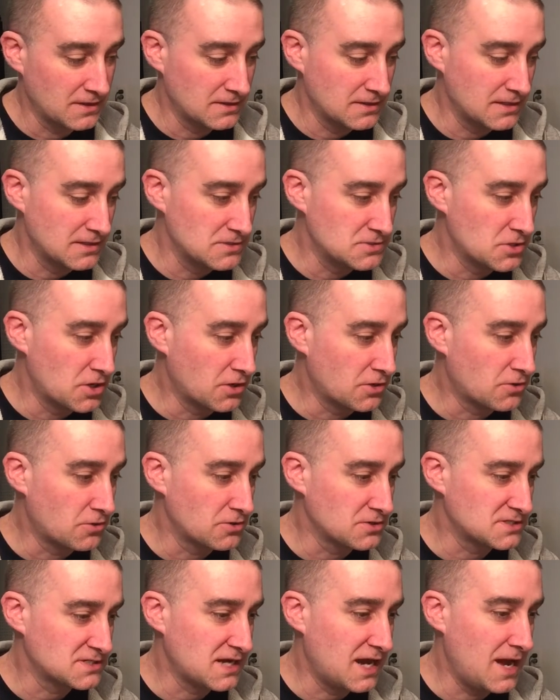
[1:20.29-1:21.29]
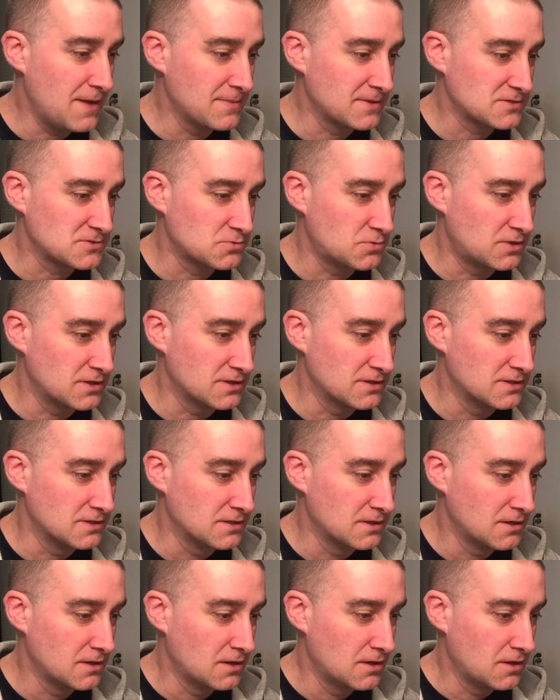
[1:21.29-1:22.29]
The Dark Horse Comics one
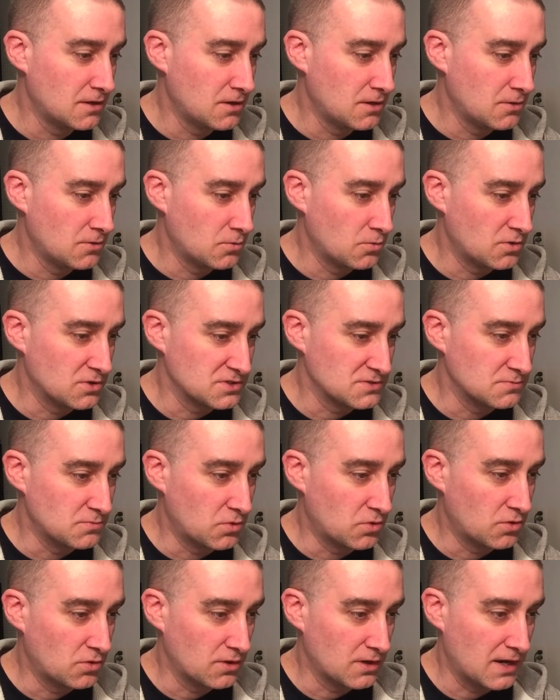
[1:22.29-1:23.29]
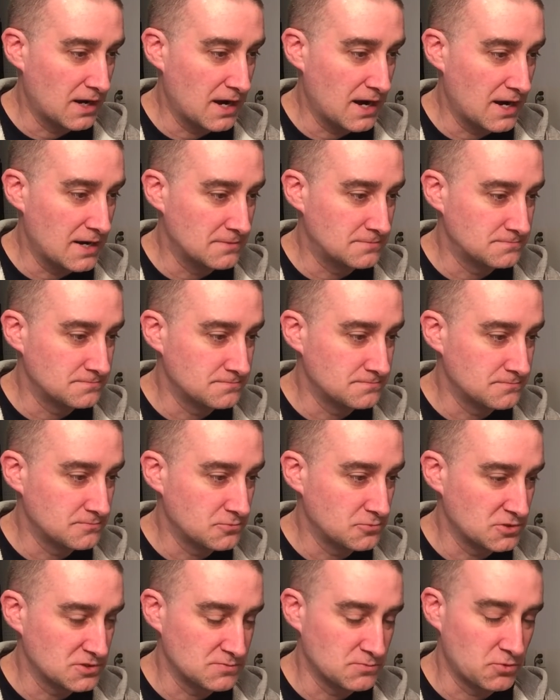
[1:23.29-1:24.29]
was
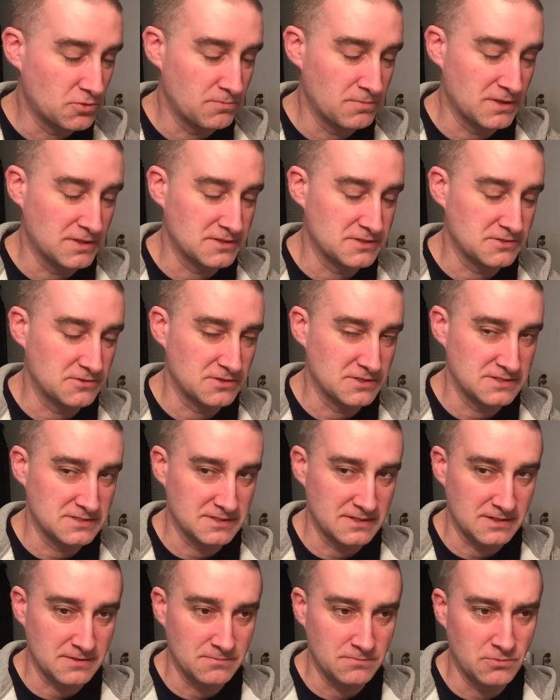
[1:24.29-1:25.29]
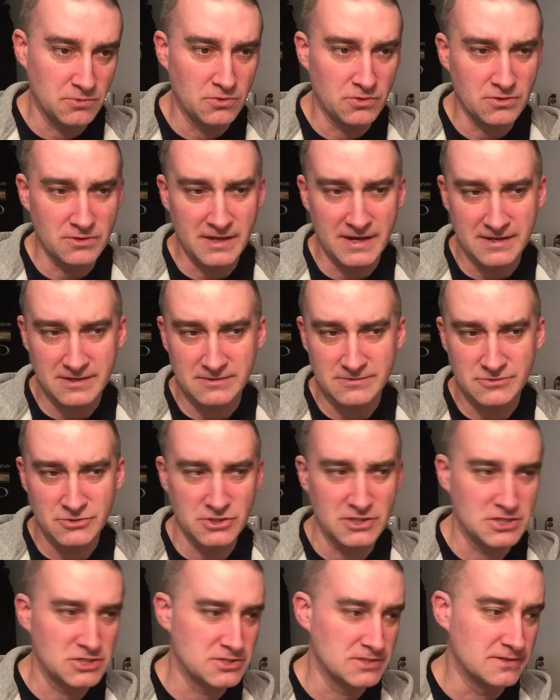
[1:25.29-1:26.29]
more militaristic, more like
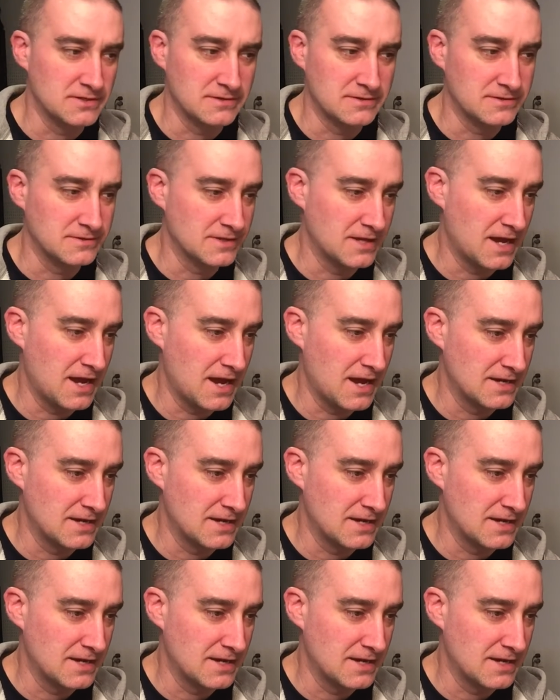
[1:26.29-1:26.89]
traditional.